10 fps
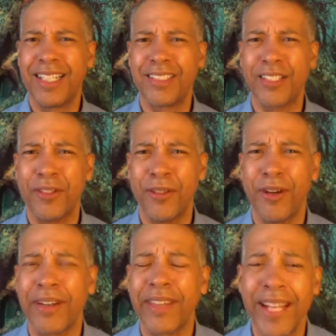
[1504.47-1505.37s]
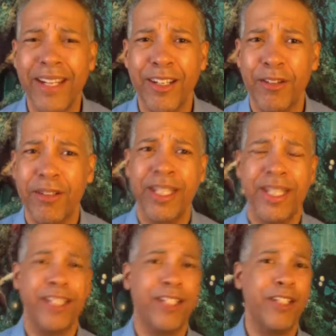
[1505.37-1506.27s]
So, on that note,
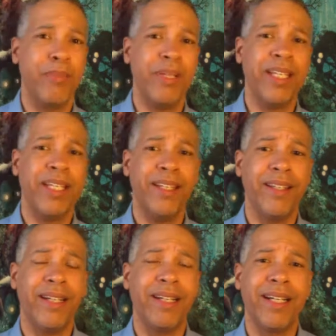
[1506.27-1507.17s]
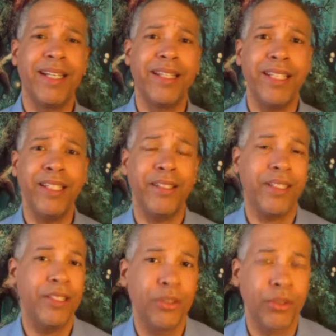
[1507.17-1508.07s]
it could be a need to
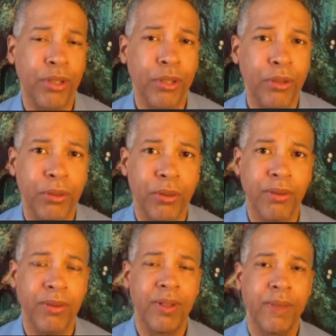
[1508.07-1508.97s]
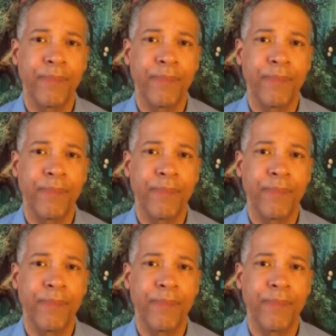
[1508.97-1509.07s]
control